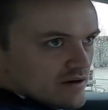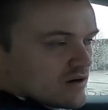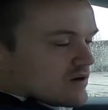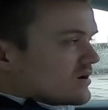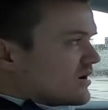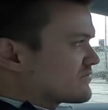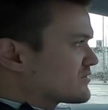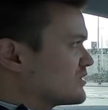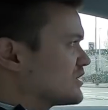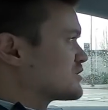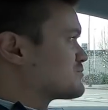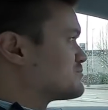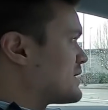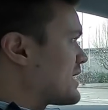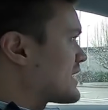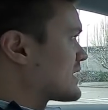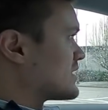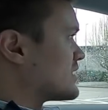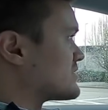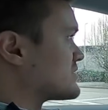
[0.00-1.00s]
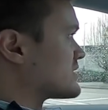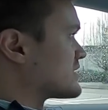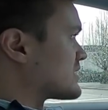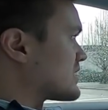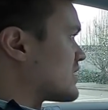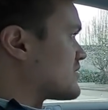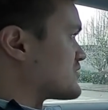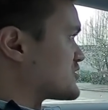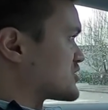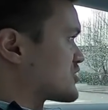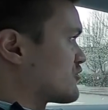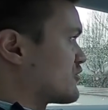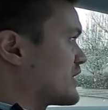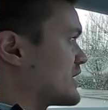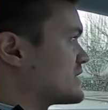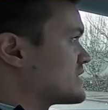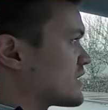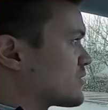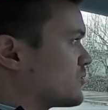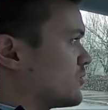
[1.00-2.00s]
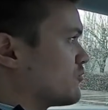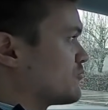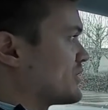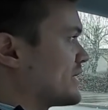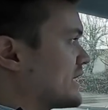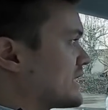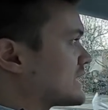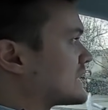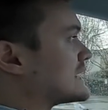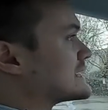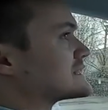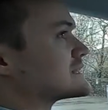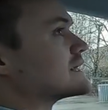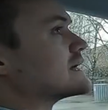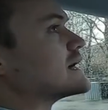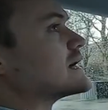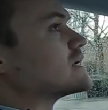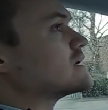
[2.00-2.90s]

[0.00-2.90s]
I'll have to look back on the screen there. We'll reanalyze that.